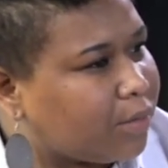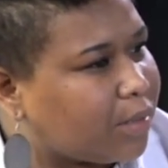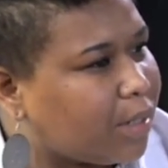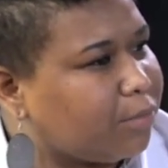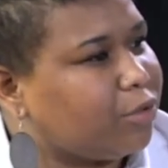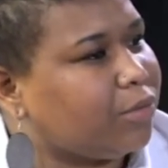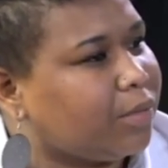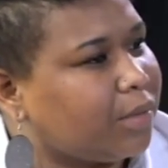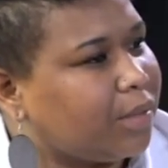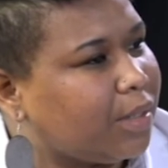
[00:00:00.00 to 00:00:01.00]
I'm sure
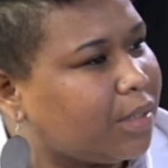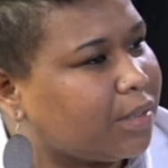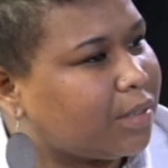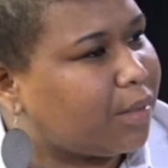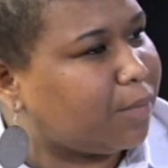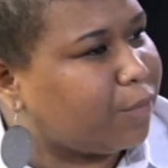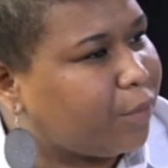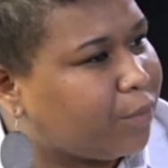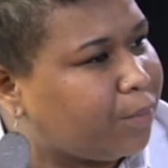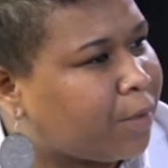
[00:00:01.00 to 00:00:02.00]
there's some food
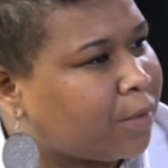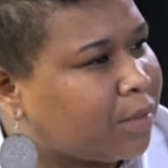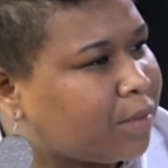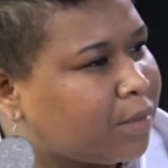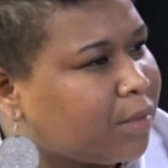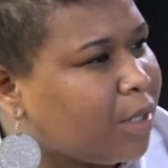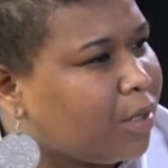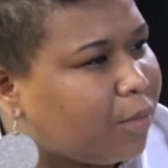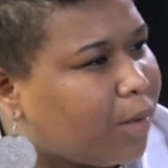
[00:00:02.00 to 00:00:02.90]
parcels. What,